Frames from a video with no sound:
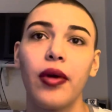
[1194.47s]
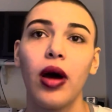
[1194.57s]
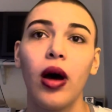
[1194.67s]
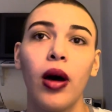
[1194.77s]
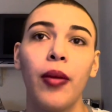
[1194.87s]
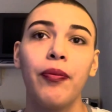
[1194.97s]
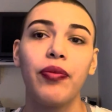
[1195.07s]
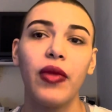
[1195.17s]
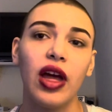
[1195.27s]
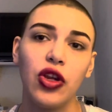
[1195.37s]

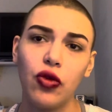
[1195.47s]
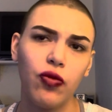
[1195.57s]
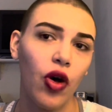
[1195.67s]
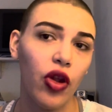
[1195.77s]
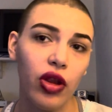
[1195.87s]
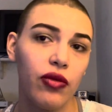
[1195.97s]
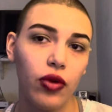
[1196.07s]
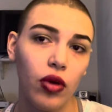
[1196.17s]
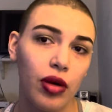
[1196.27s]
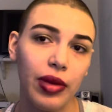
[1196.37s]
And you fall to the
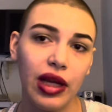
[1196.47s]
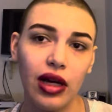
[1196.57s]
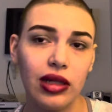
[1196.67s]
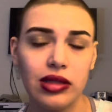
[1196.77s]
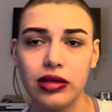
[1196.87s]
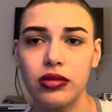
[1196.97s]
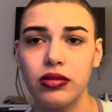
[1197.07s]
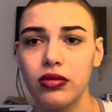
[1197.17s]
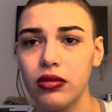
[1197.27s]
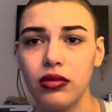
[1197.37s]
floor because
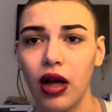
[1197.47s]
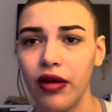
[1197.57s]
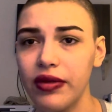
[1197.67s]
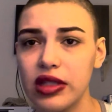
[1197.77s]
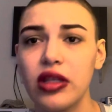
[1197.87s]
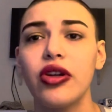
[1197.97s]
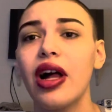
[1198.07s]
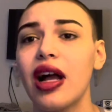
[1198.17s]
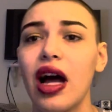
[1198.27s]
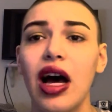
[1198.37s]
obviously you're
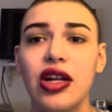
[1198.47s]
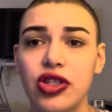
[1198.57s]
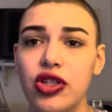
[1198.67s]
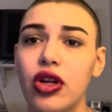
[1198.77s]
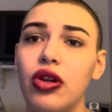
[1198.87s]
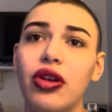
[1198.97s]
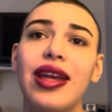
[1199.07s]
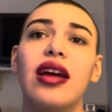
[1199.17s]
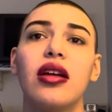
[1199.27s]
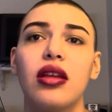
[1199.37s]
not conscious, you know, you
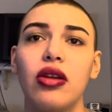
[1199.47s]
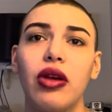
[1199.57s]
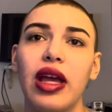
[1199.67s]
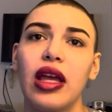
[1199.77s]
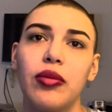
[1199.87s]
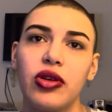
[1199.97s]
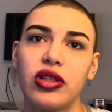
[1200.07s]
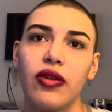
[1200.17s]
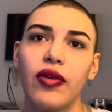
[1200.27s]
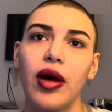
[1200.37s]
can't keep
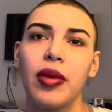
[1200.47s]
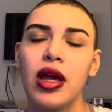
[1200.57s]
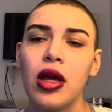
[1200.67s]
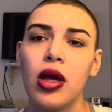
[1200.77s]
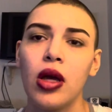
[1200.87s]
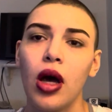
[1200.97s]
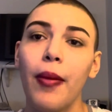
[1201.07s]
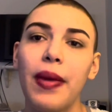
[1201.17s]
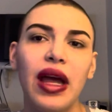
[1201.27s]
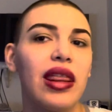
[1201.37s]
yourself up. A
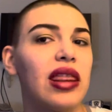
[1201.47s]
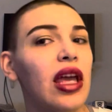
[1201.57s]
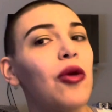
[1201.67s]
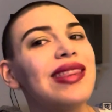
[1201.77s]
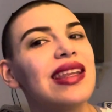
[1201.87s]
big thing with